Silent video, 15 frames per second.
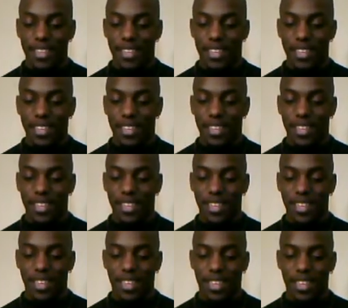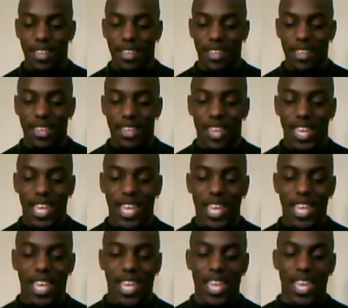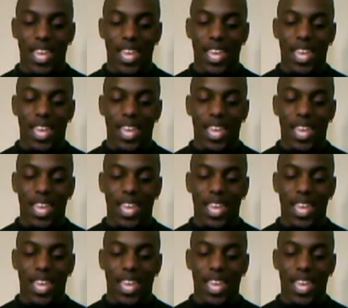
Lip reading: (silence)